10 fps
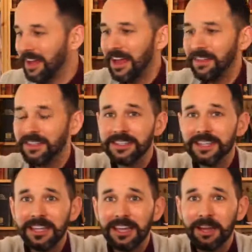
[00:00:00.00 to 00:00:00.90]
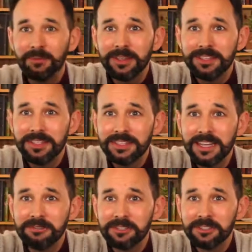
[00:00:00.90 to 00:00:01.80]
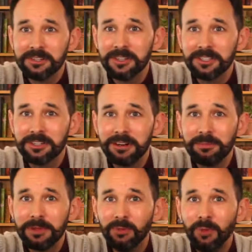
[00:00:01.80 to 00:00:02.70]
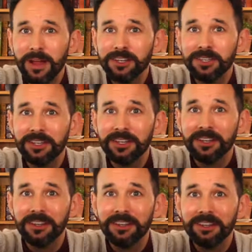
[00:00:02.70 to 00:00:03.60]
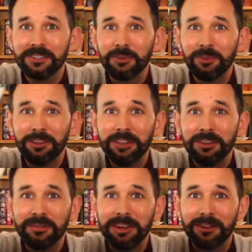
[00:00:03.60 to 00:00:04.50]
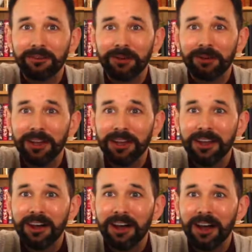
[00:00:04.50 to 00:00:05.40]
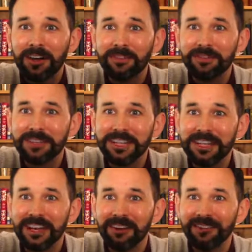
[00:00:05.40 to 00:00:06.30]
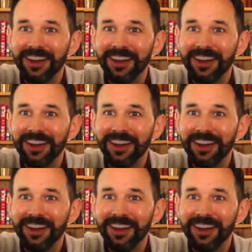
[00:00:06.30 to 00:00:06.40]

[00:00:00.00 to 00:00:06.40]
And the teacup is the same, so it's got this great big wedge in the middle of it, where half of a teacup